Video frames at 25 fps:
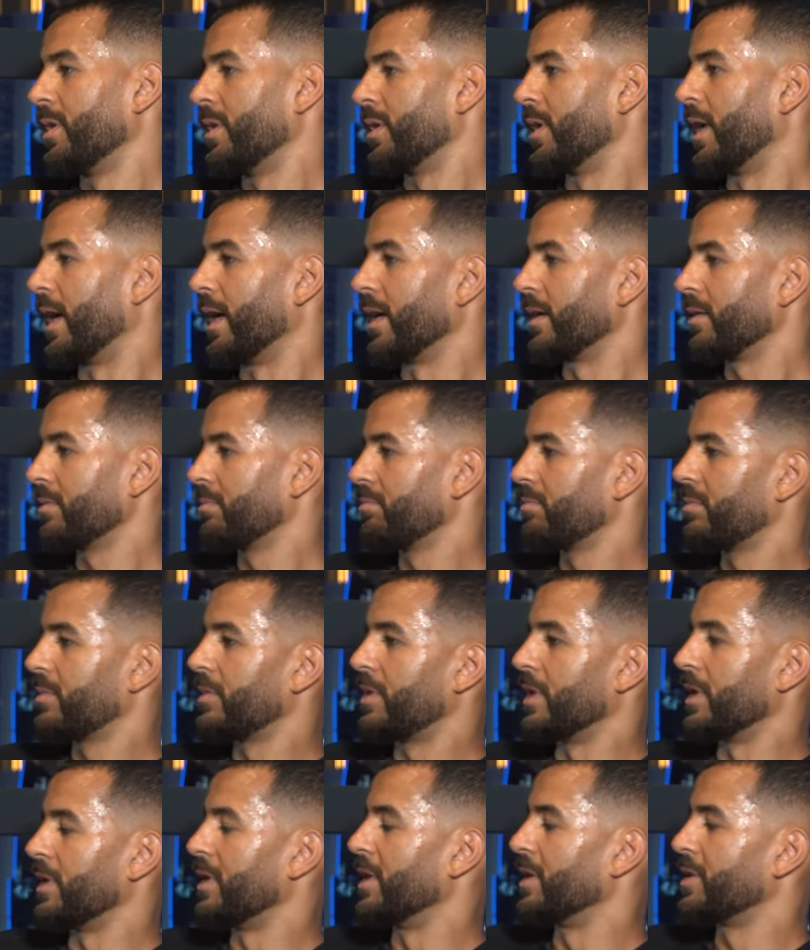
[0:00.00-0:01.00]
Like,
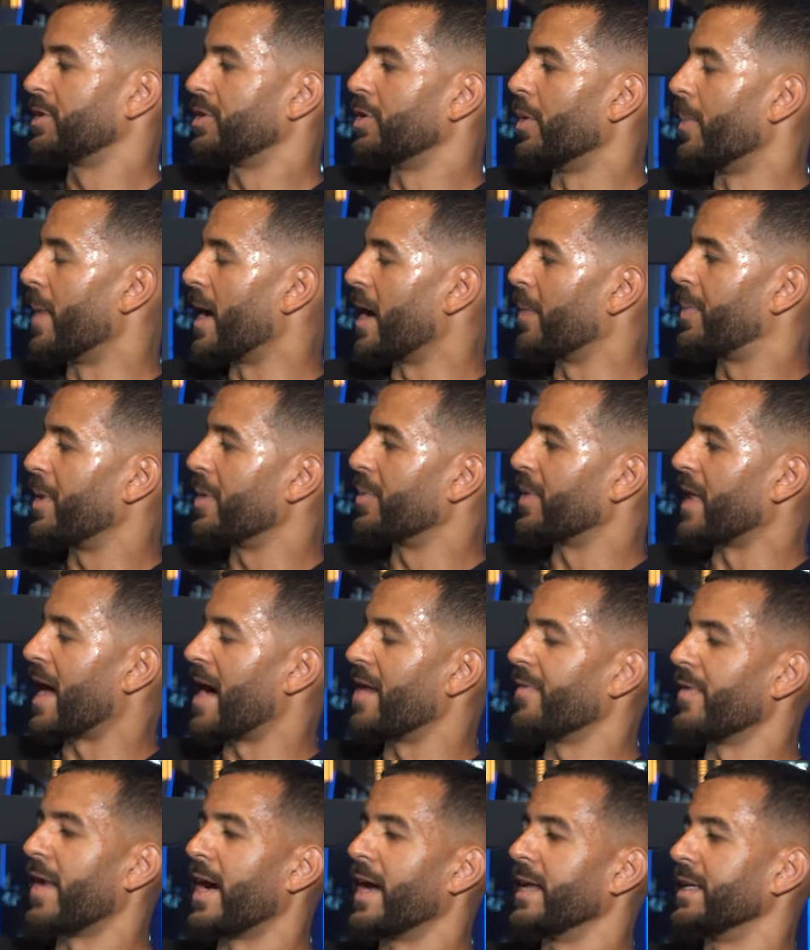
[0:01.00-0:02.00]
there's the amount of people that
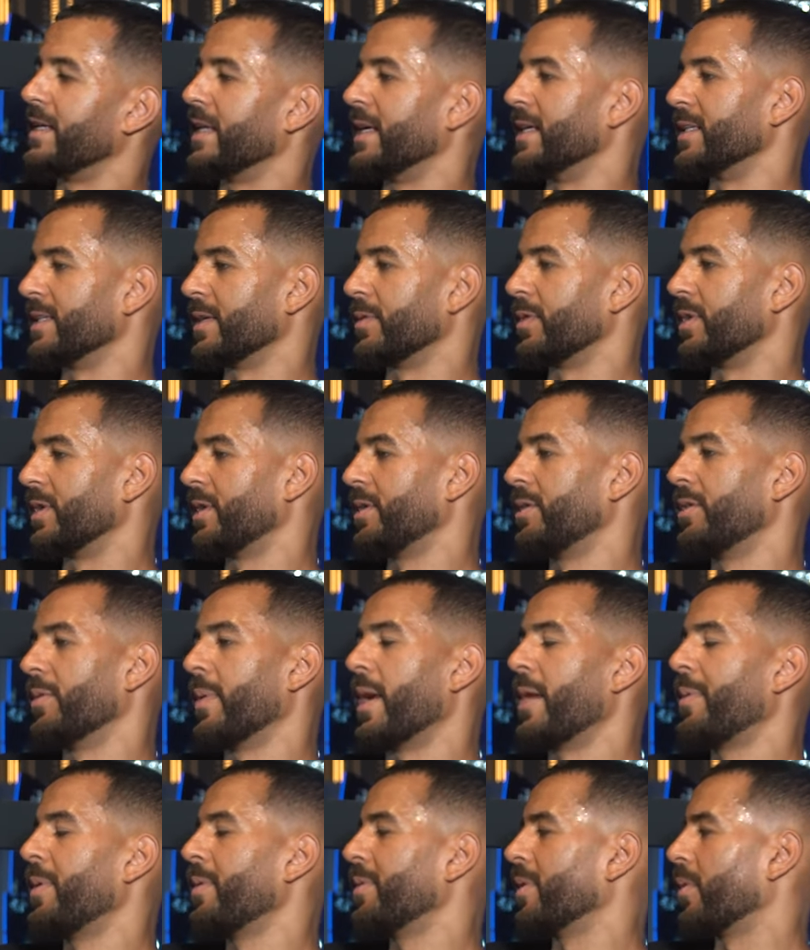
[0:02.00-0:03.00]
have ideas, the
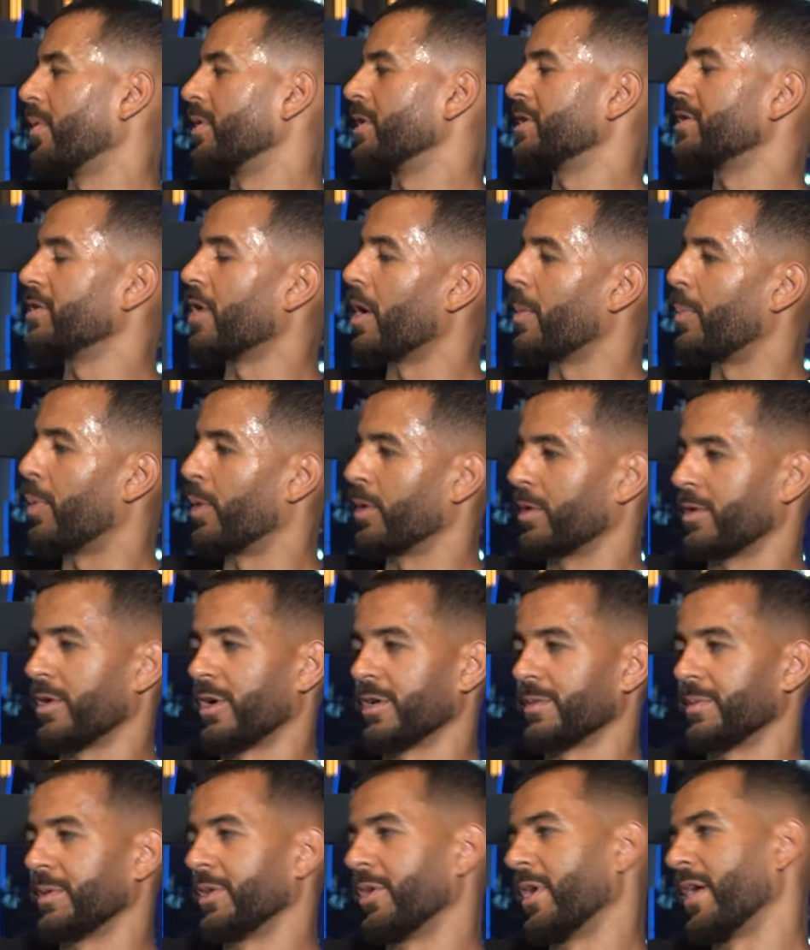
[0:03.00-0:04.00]
amount of people that want to start a
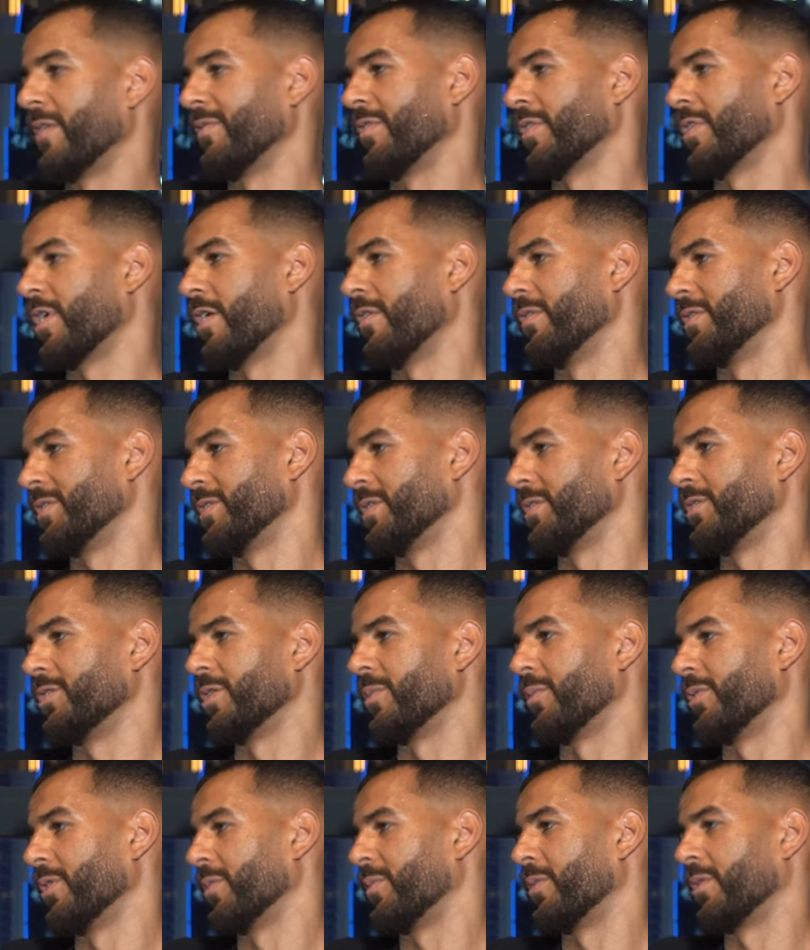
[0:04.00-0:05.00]
podcast, but they don't have the courage to
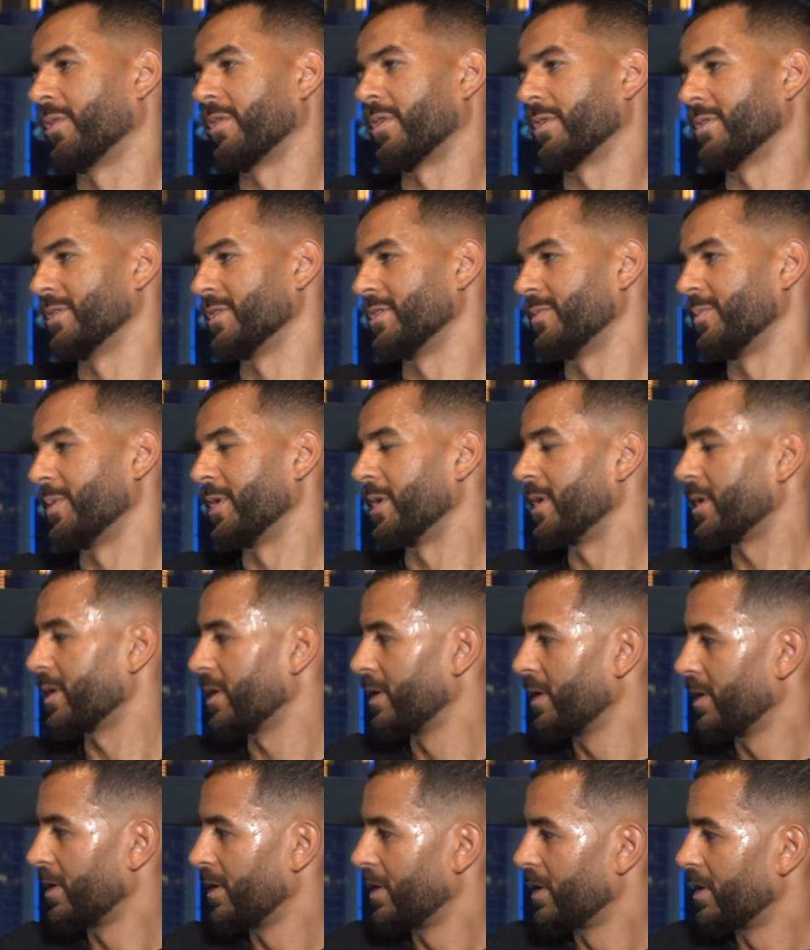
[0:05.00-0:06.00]
jump on a podcast and speak.
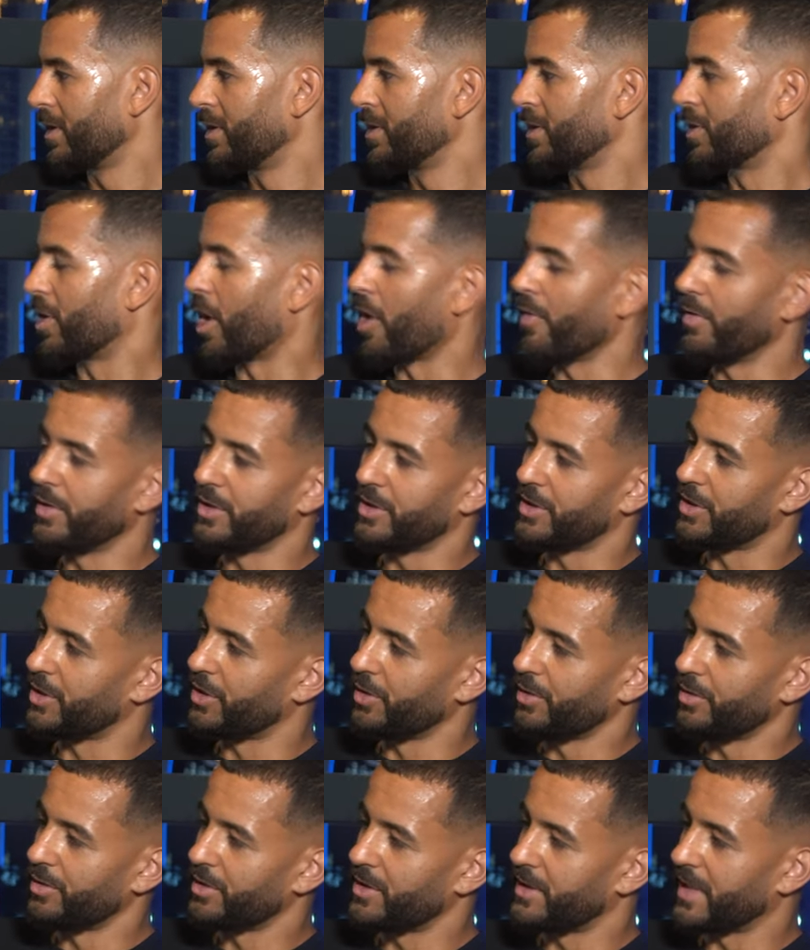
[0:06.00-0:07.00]
Courage is
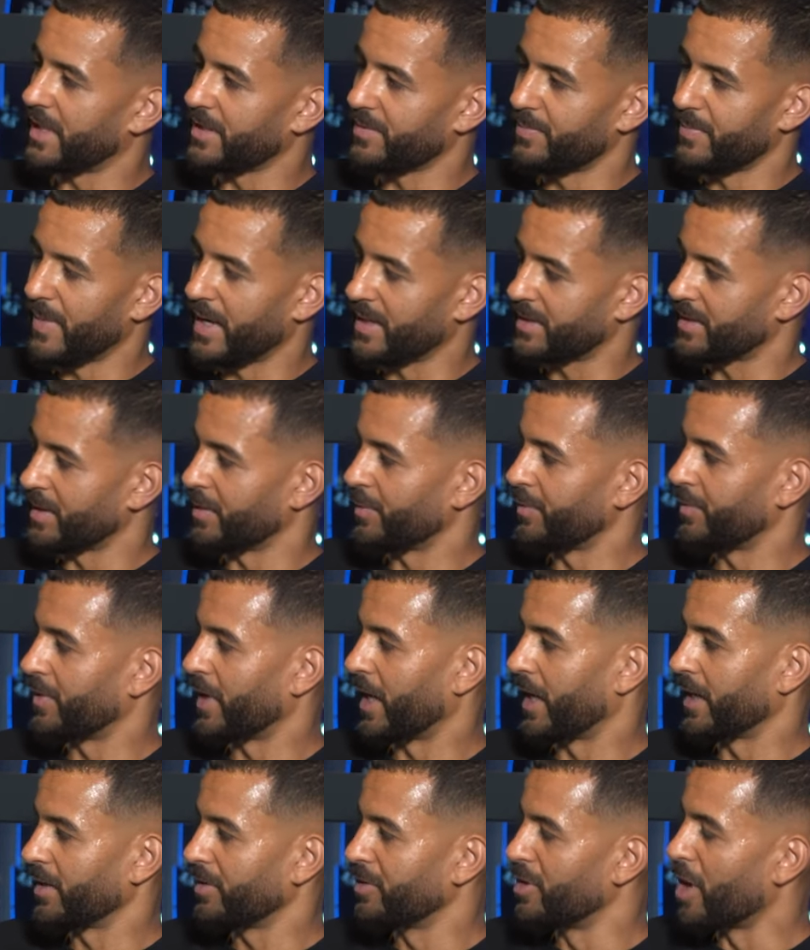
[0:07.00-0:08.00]
huge. That's massive.
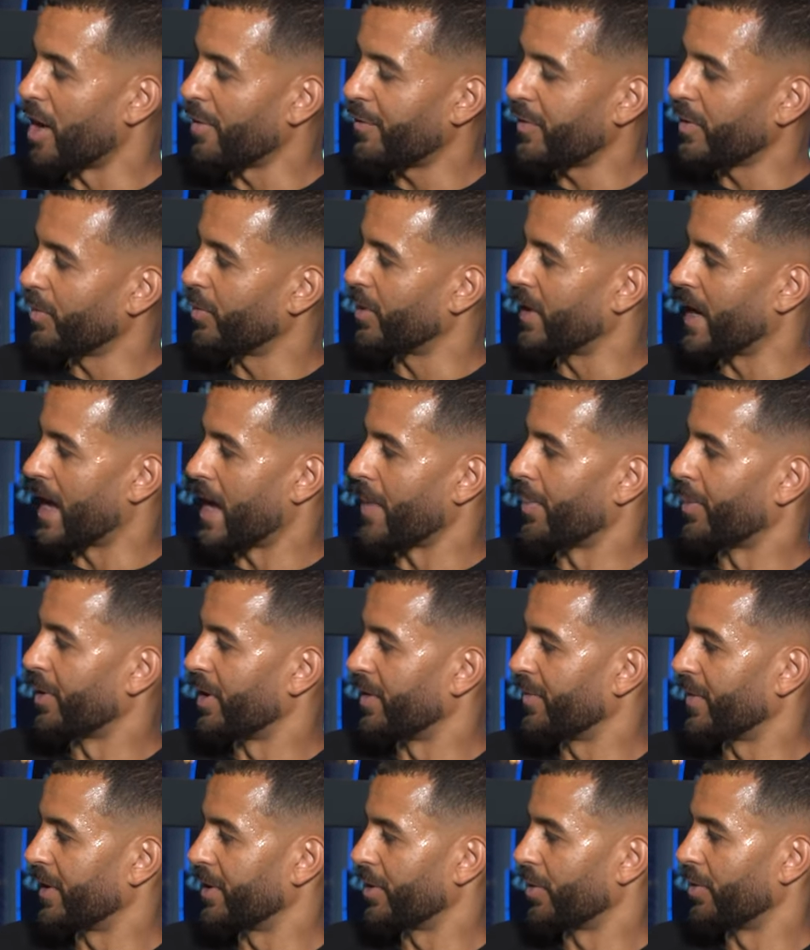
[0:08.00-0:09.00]
Like, nothing would have
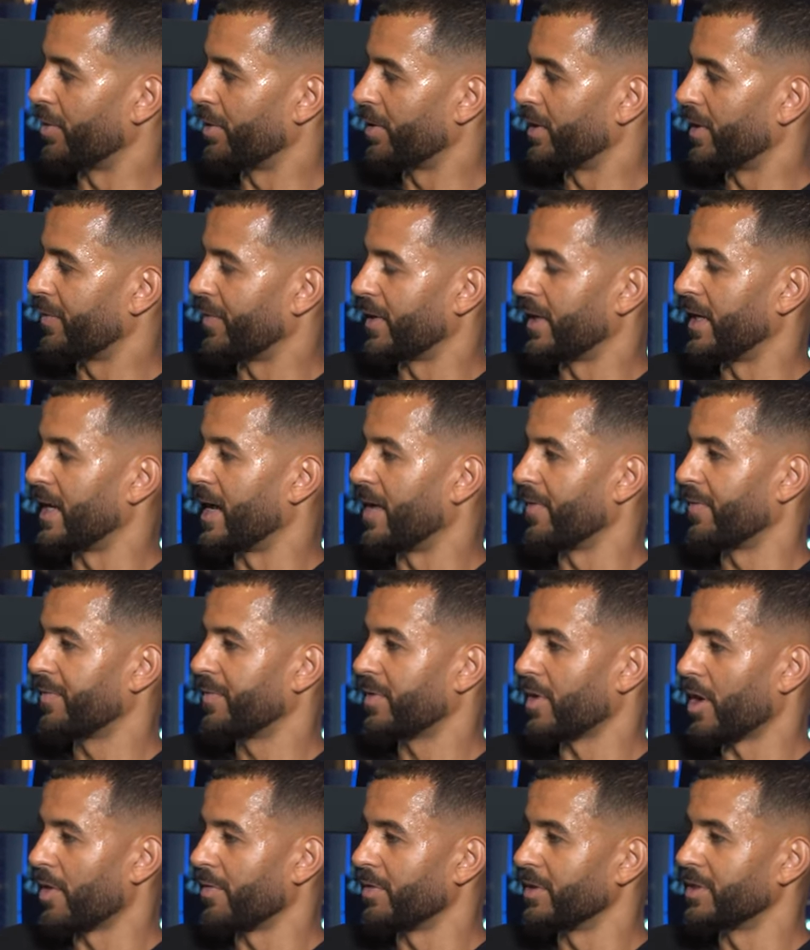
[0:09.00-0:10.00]
happened if I didn't have
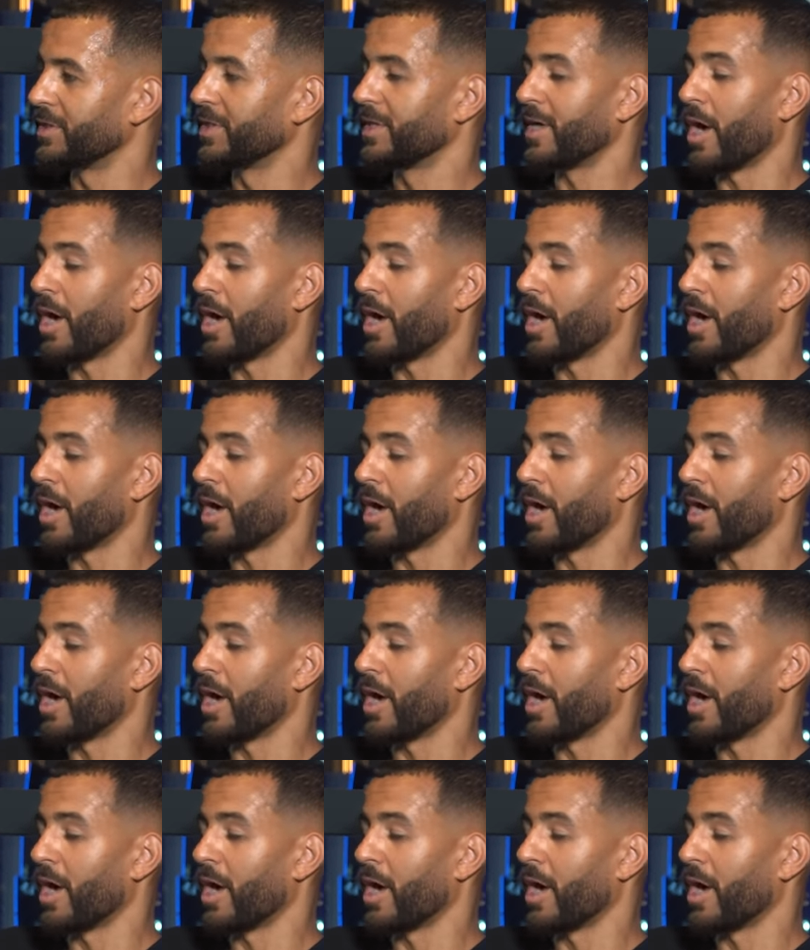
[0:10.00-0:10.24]
courage.